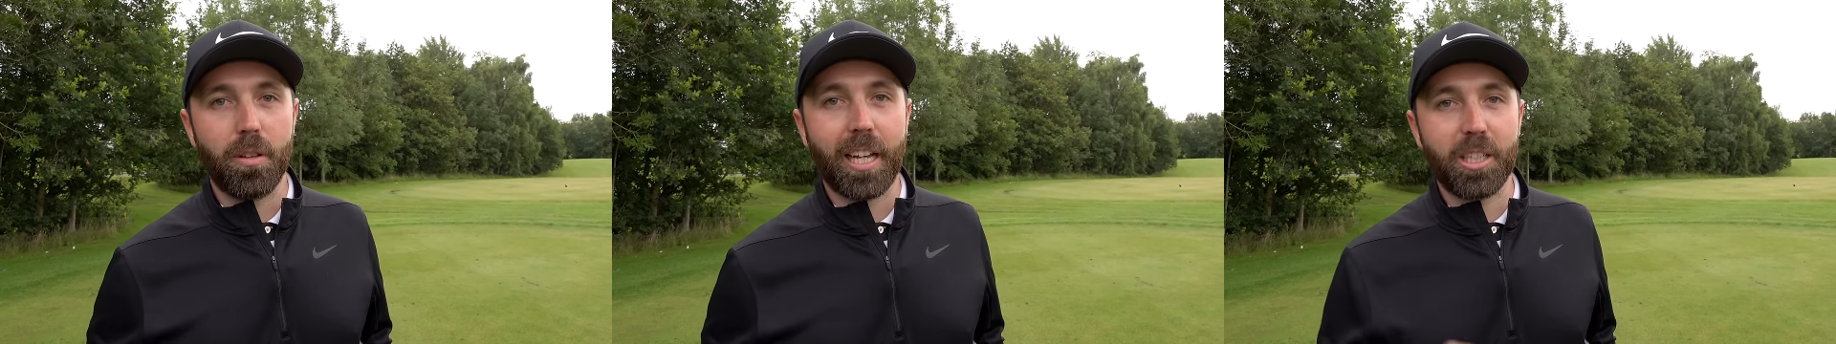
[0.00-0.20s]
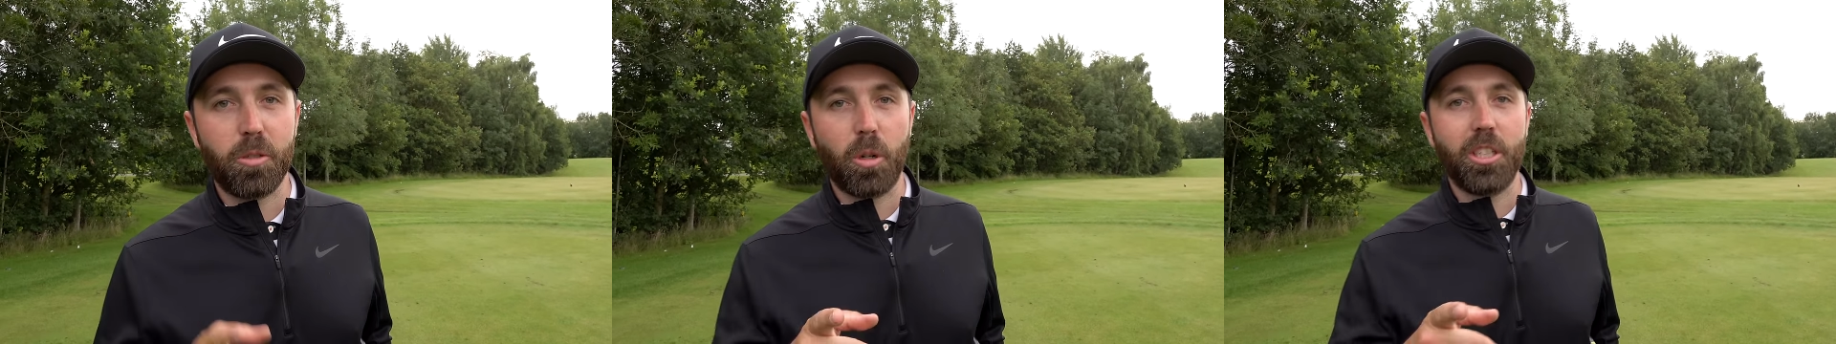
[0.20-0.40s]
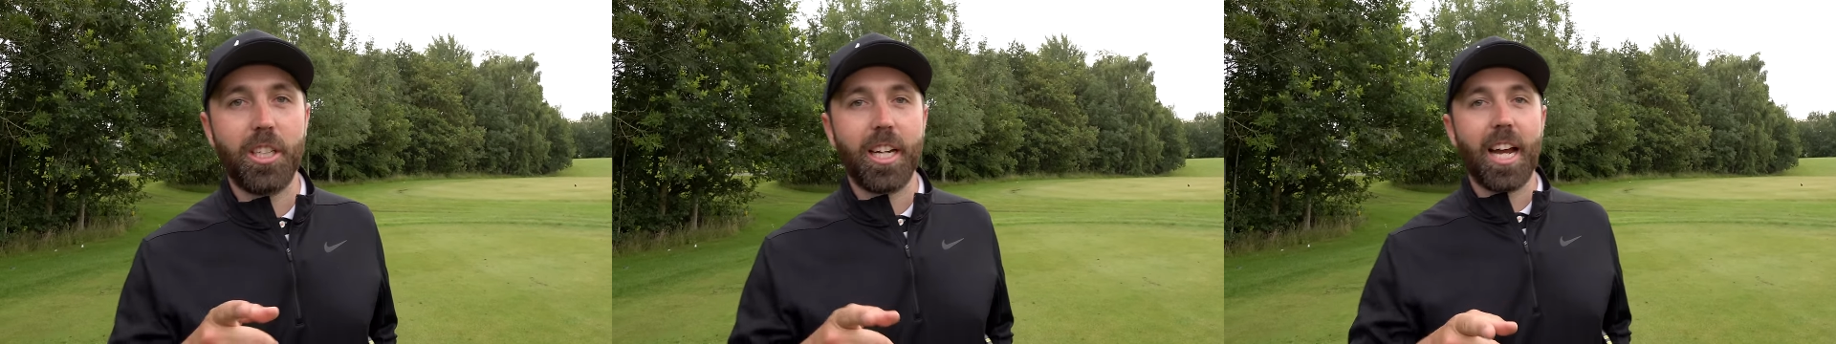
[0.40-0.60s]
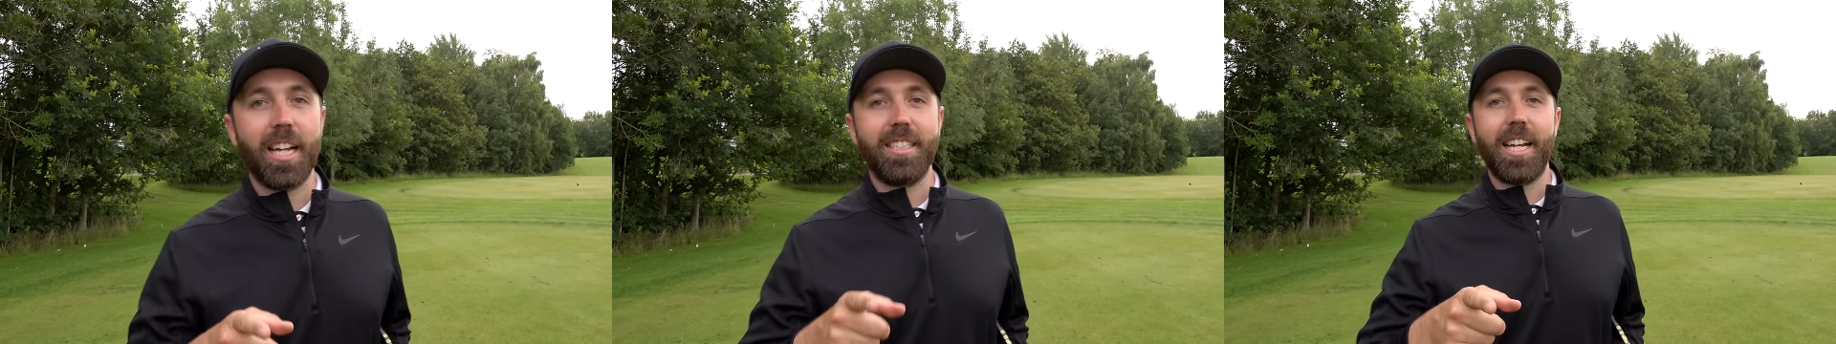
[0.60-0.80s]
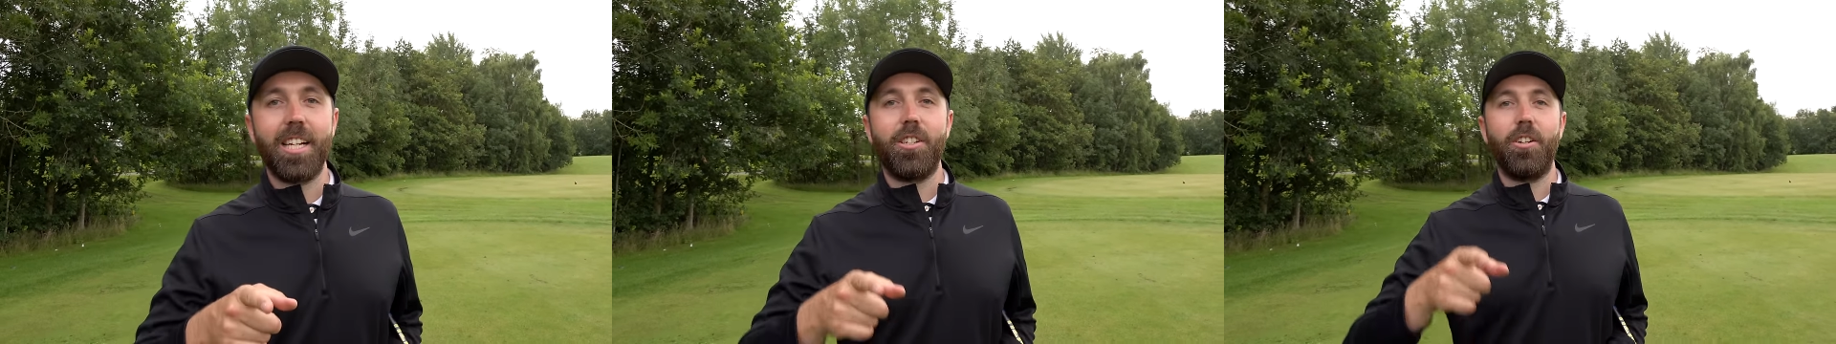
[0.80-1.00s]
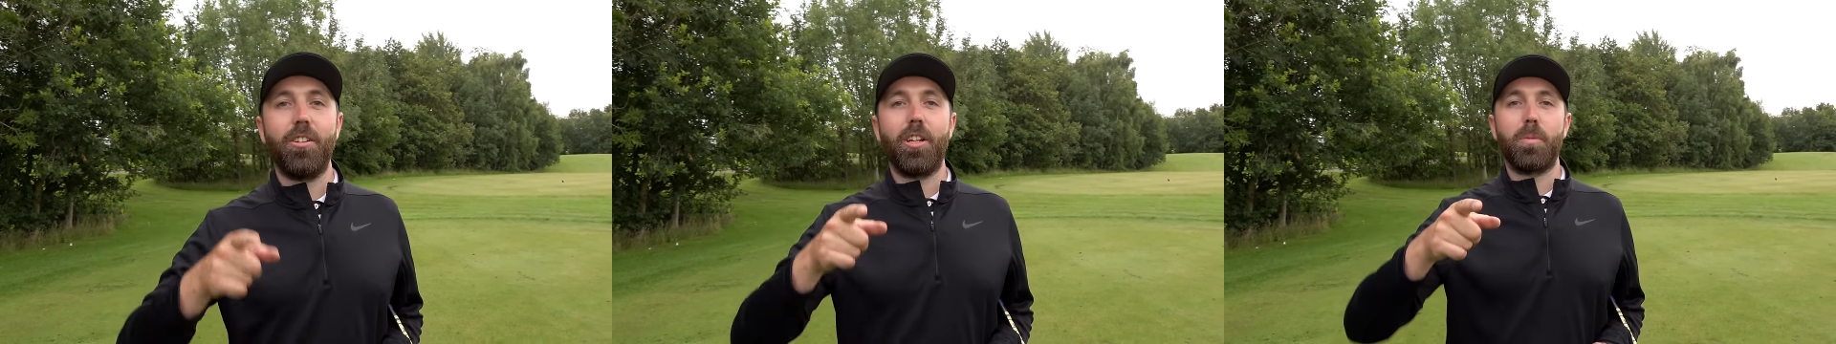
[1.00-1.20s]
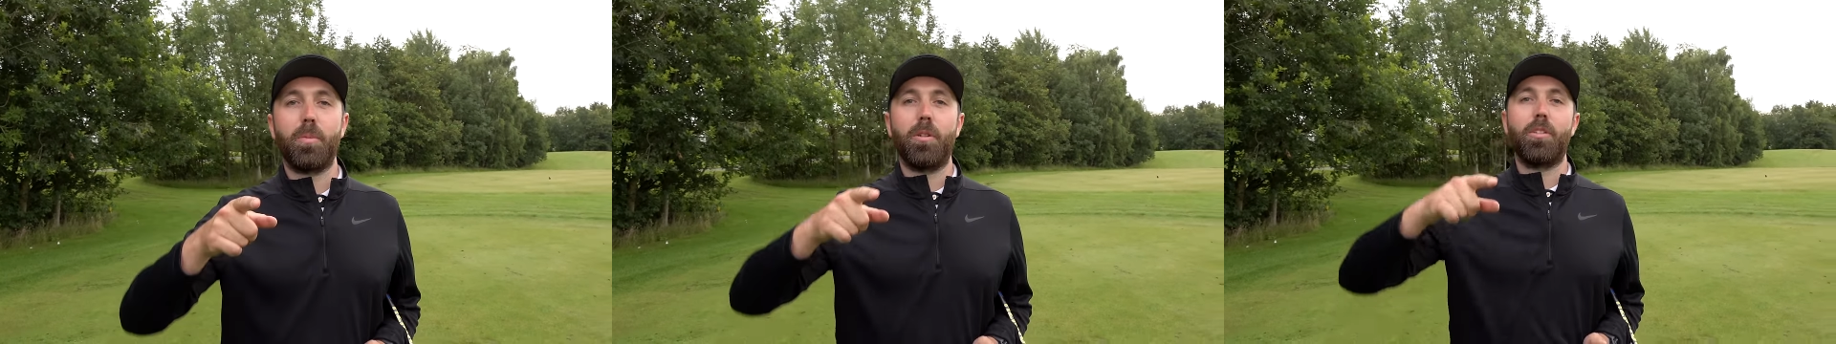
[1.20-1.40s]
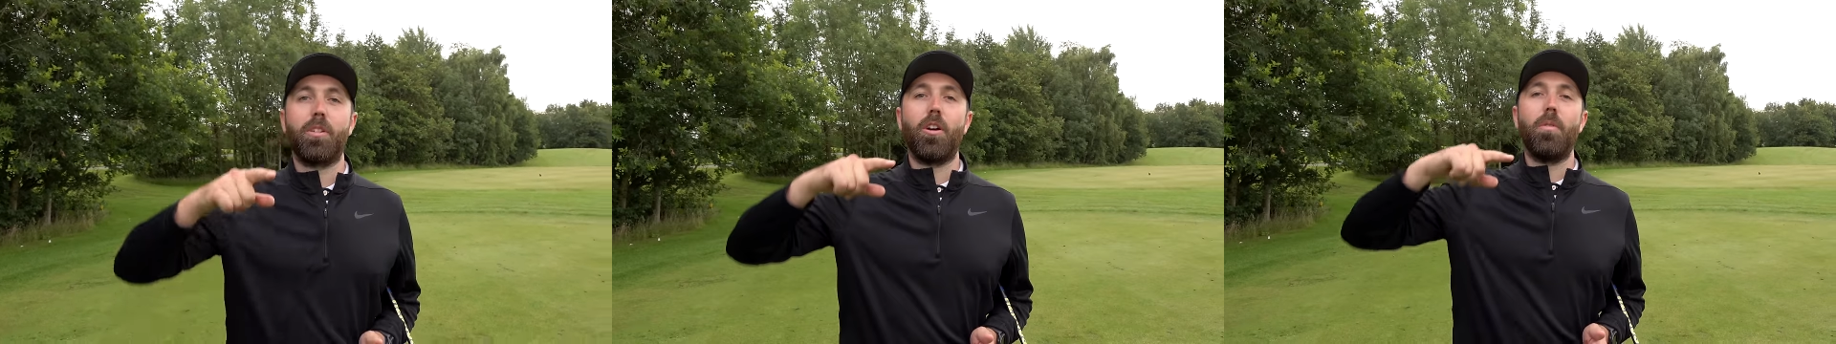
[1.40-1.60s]
Thanks for watching, guys. Stay tuned, lots
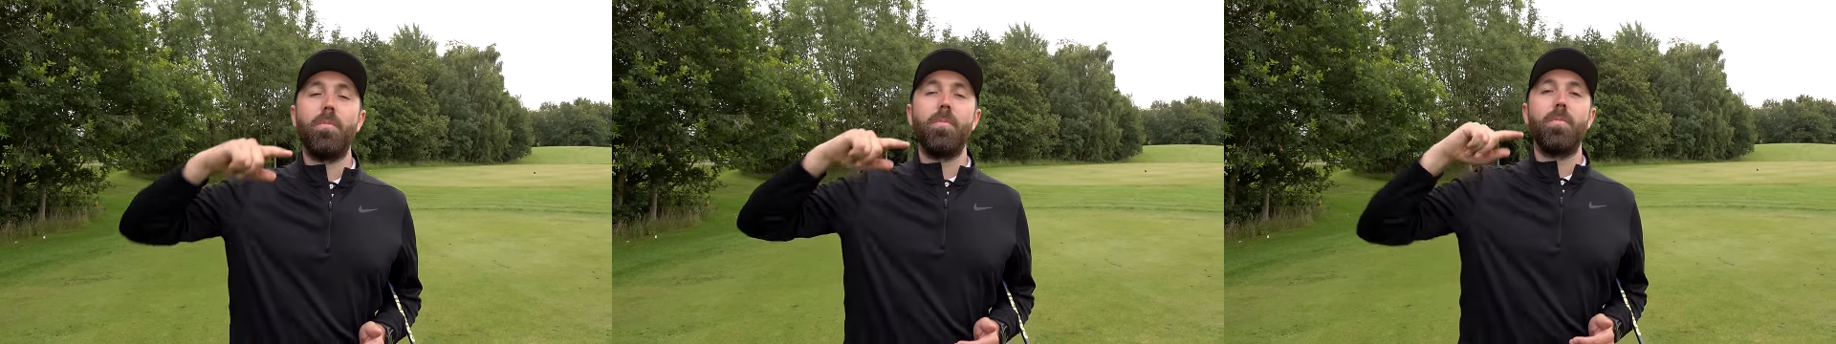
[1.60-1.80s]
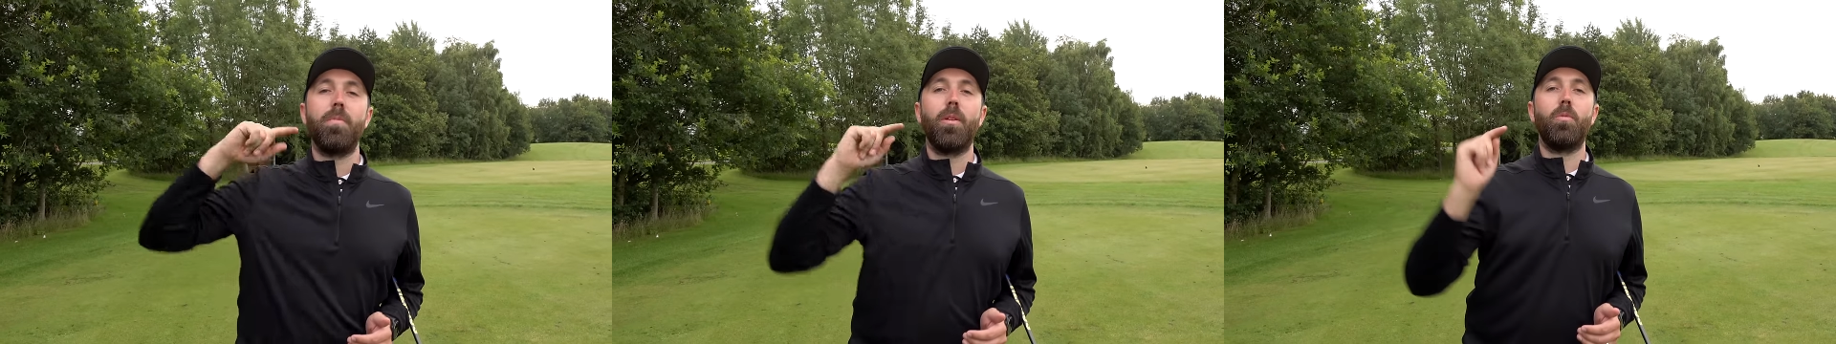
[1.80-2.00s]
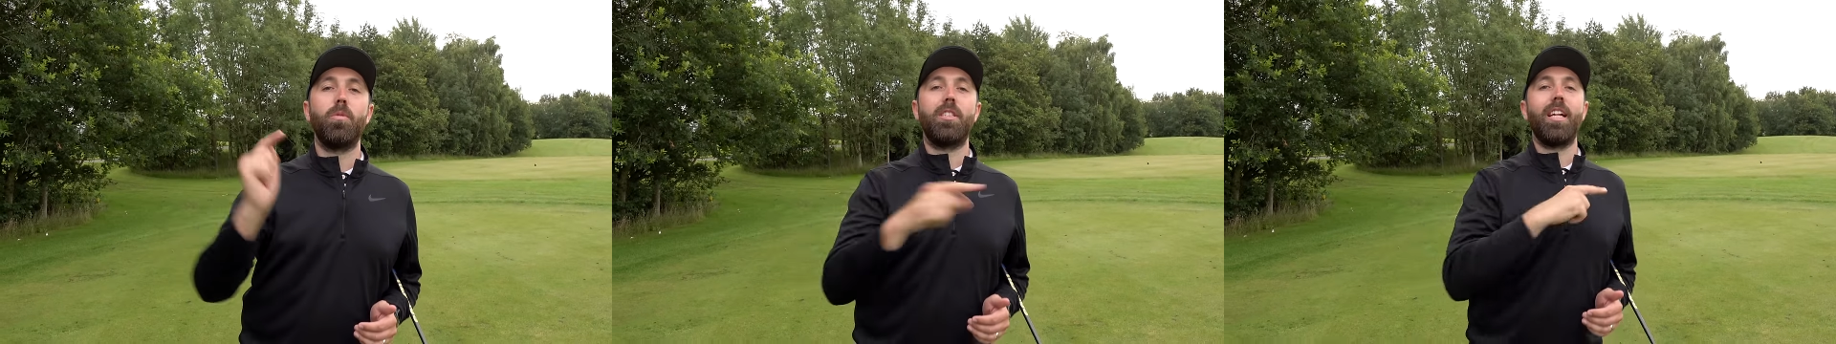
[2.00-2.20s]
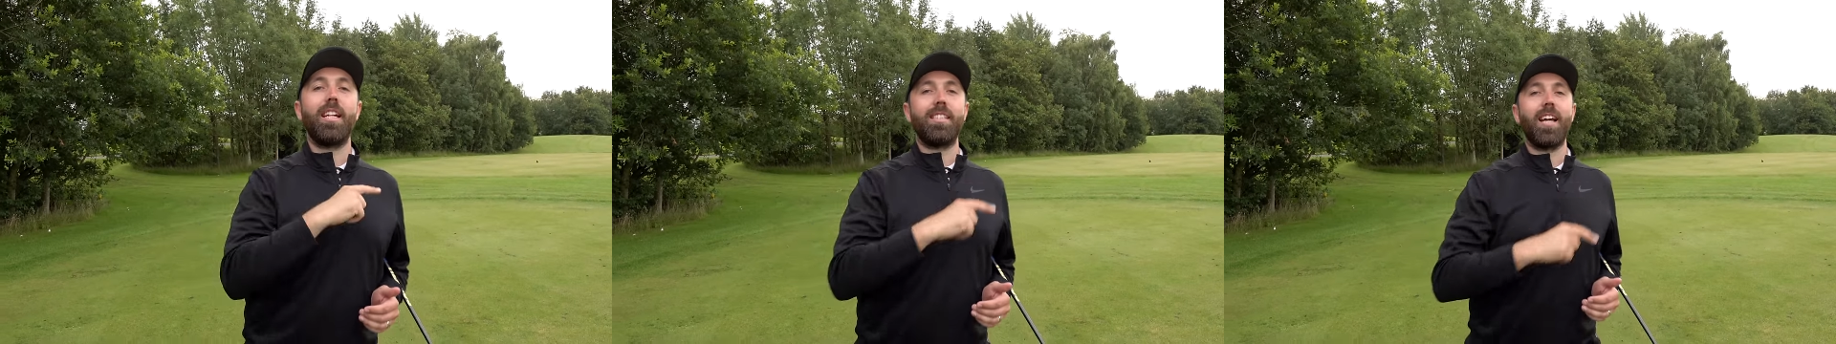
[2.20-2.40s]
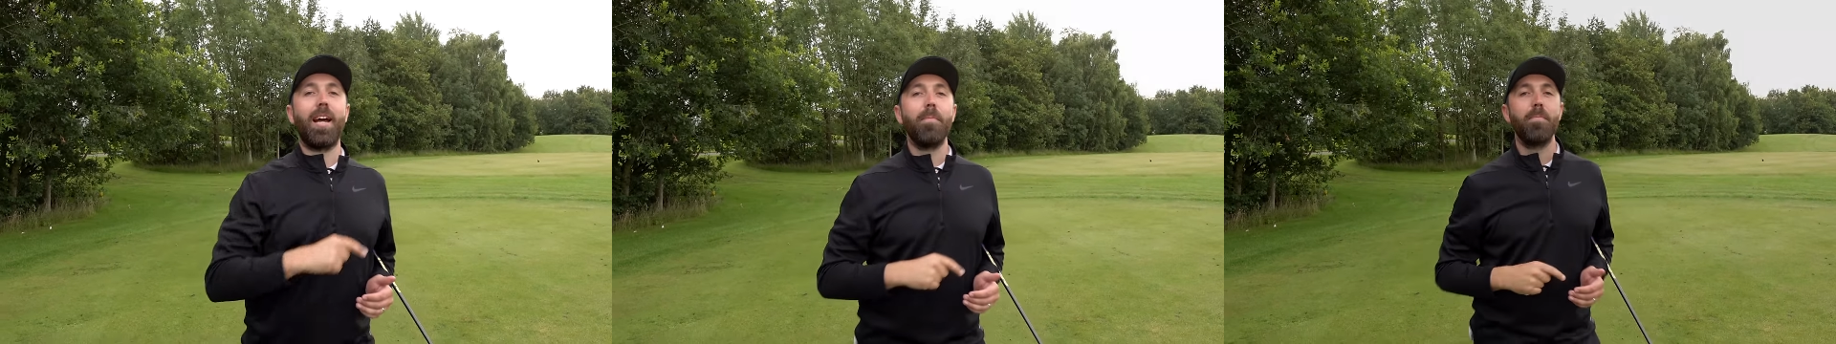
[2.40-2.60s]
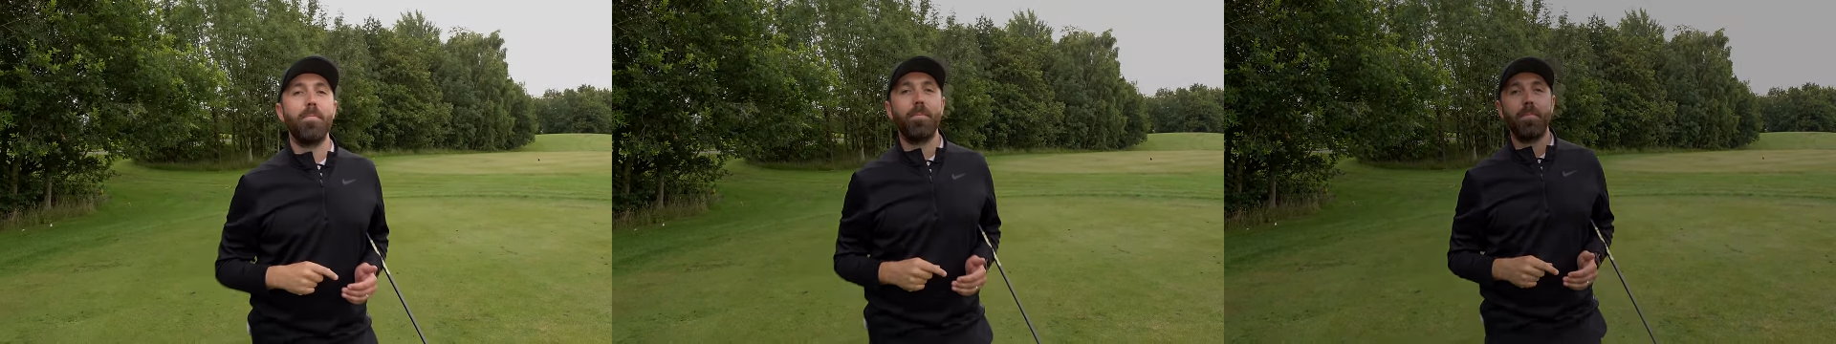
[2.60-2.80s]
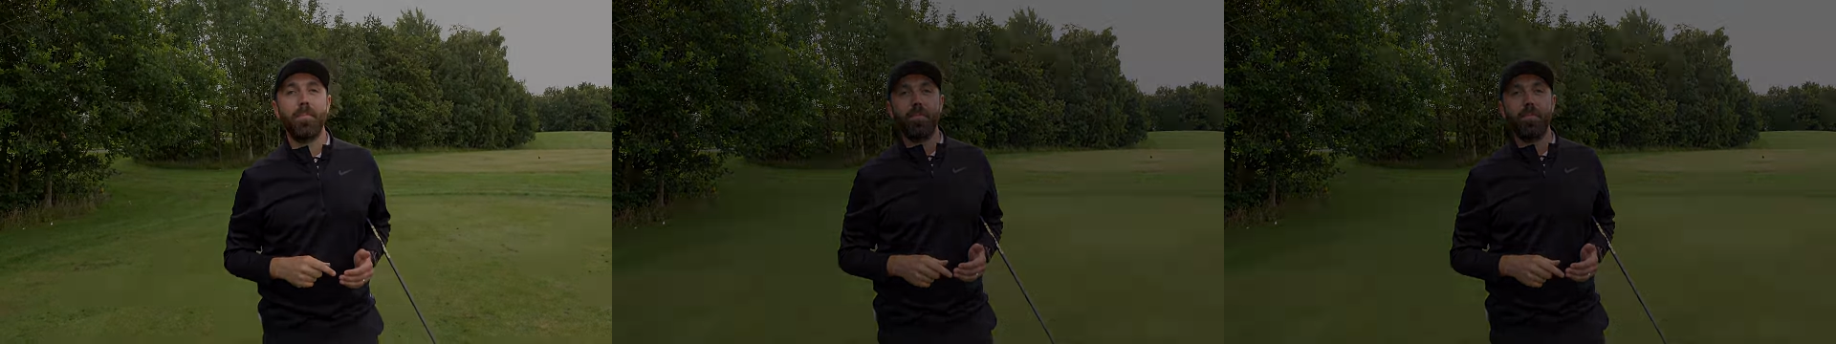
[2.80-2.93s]
more to come. And we'll see you next time.